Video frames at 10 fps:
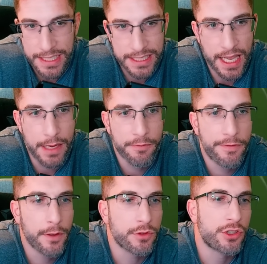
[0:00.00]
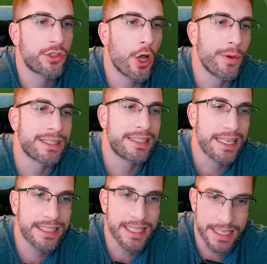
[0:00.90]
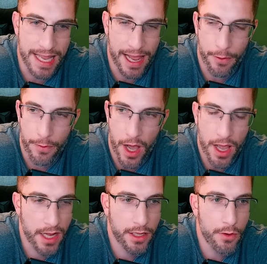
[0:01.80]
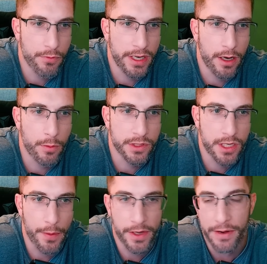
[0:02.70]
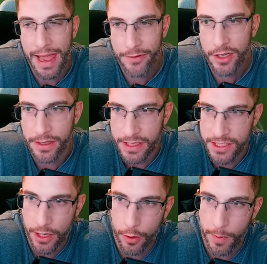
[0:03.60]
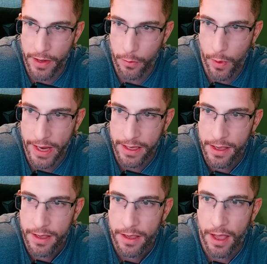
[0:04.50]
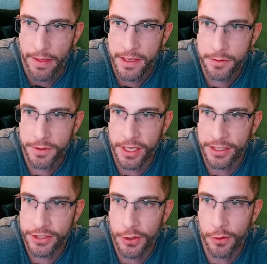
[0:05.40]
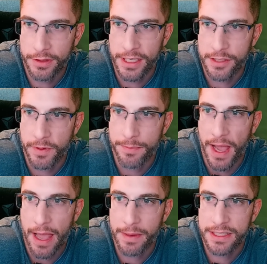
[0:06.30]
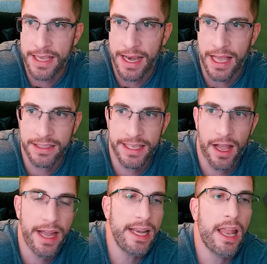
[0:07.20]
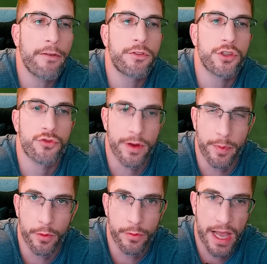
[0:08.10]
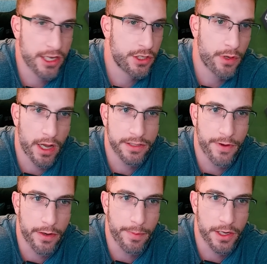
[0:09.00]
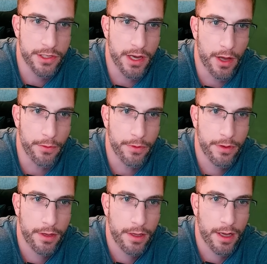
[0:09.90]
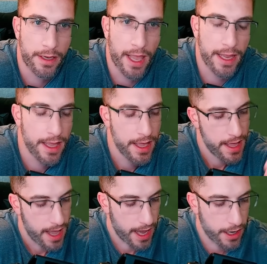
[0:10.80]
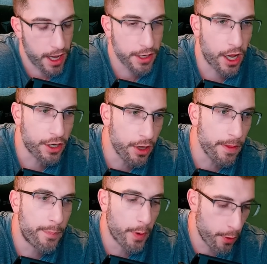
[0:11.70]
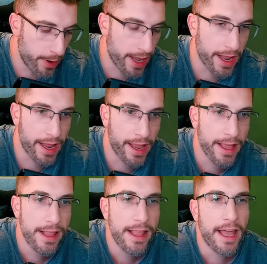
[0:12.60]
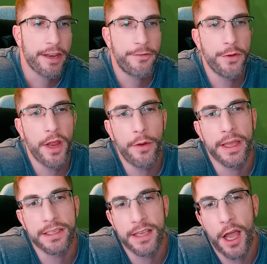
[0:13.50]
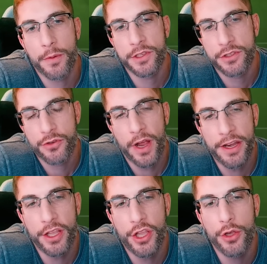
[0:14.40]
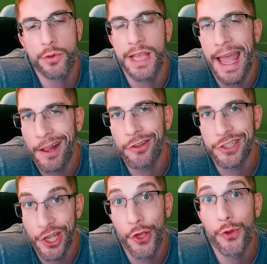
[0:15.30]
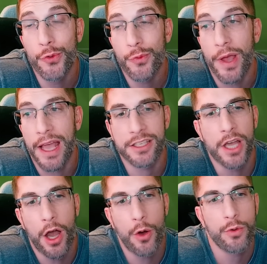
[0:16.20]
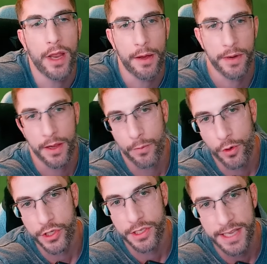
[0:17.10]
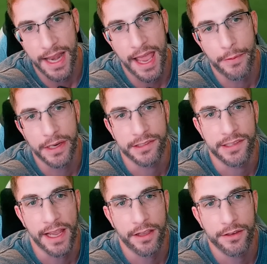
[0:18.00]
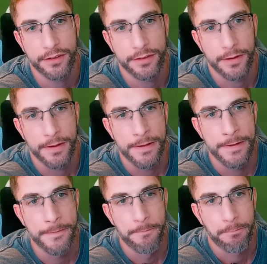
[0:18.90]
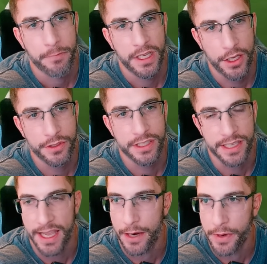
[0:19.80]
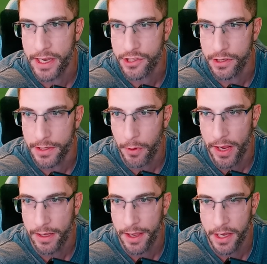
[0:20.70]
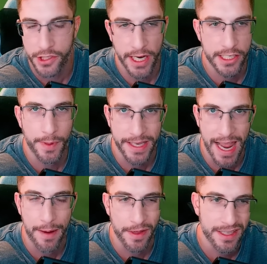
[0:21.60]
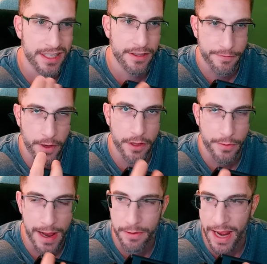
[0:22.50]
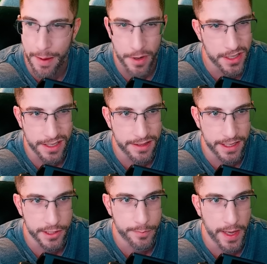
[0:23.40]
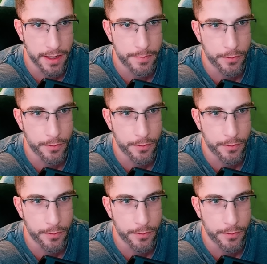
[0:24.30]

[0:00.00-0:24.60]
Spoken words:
This game feels so assisted now. I don't really know what's going on. Have a look at this goal, by the way. I scored this with Mohamed Salah. See, I love to dribble, as you guys very much know. Okay? And I got the ball here. And if you notice, I was trying to use L2 as the hold-up. Like, watch Salah in a second. He loses it here initially, right? And I changed my camera. This is the further out camera because I think it's better.